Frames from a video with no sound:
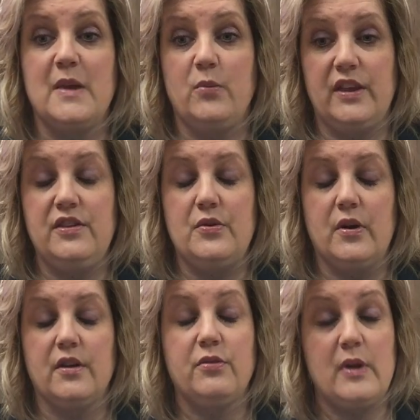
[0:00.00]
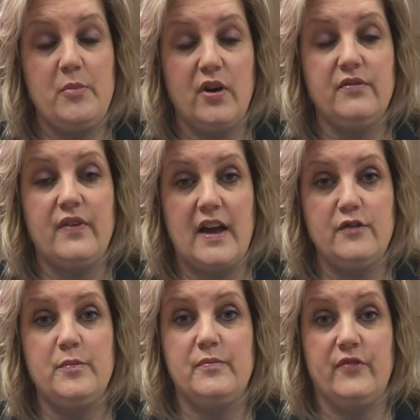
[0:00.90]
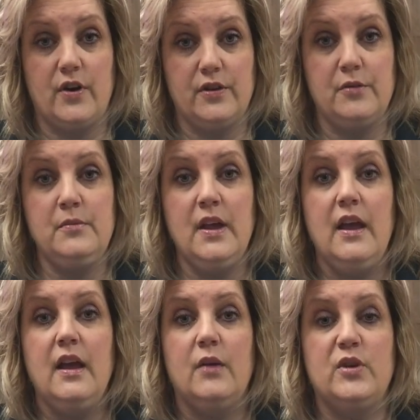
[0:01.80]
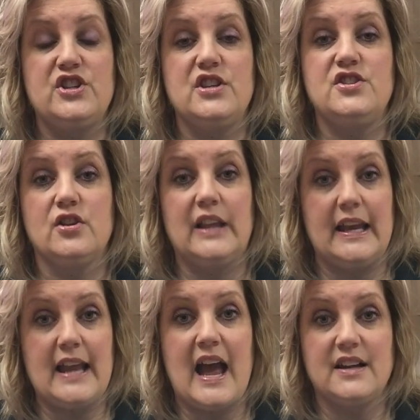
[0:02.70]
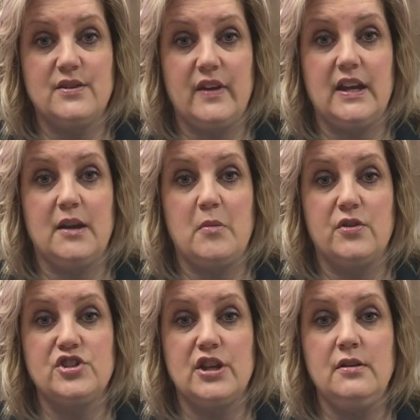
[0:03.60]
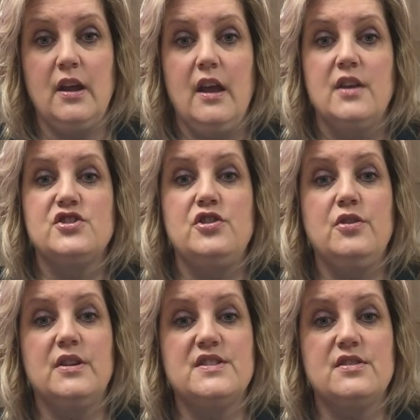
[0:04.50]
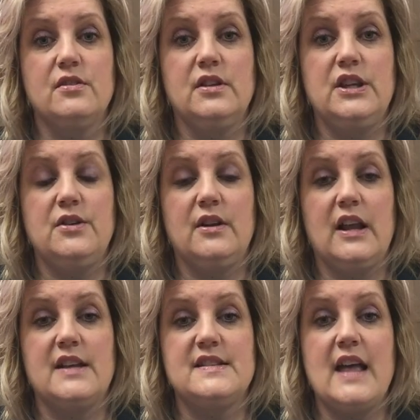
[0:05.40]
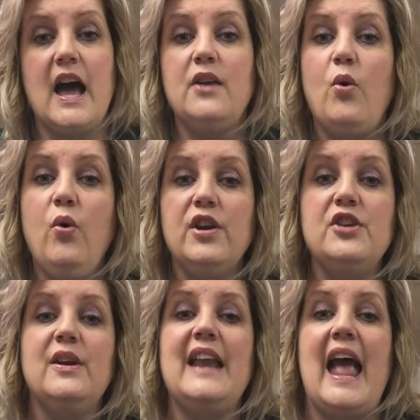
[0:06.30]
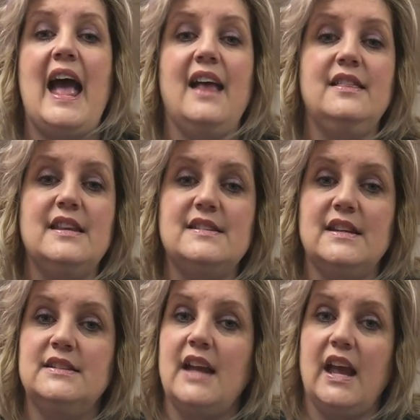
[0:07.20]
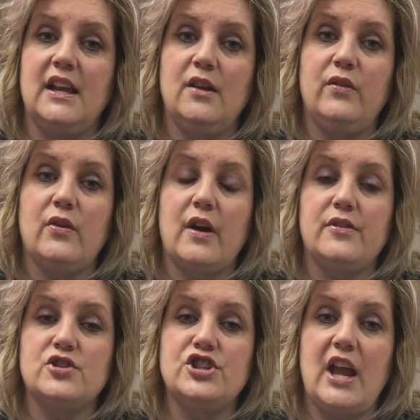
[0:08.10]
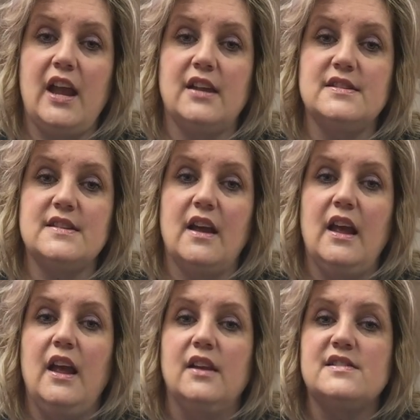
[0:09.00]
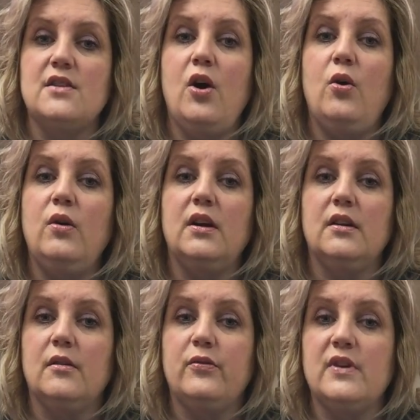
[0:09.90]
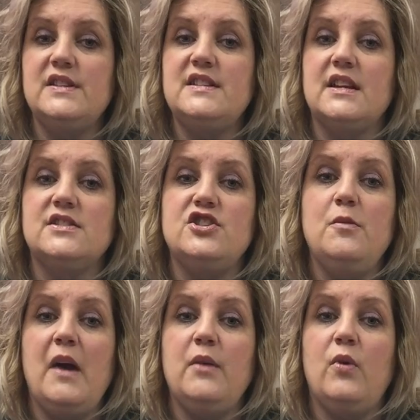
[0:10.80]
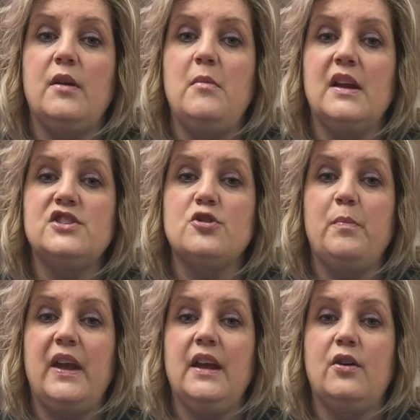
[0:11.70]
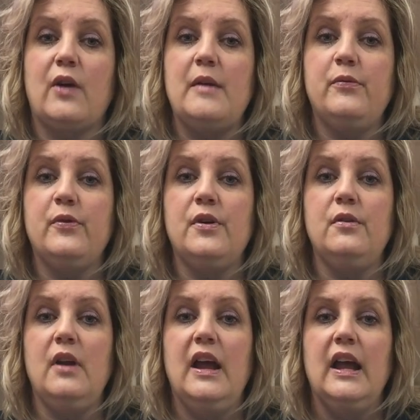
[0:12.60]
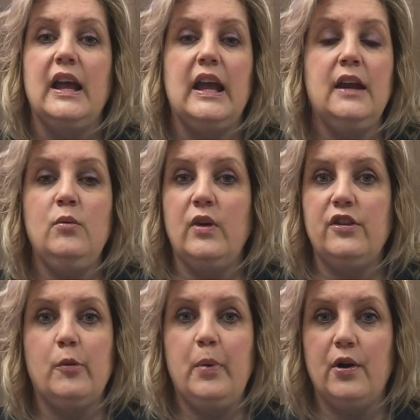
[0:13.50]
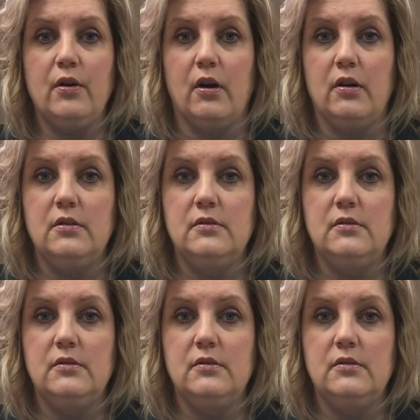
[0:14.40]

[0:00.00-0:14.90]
with your 3.5 volume, which is your light activating emulsion. So you can certainly utilize that, or you can add these into any of your other shades. So for instance, you might want to mix your pink grapefruit in with your pearl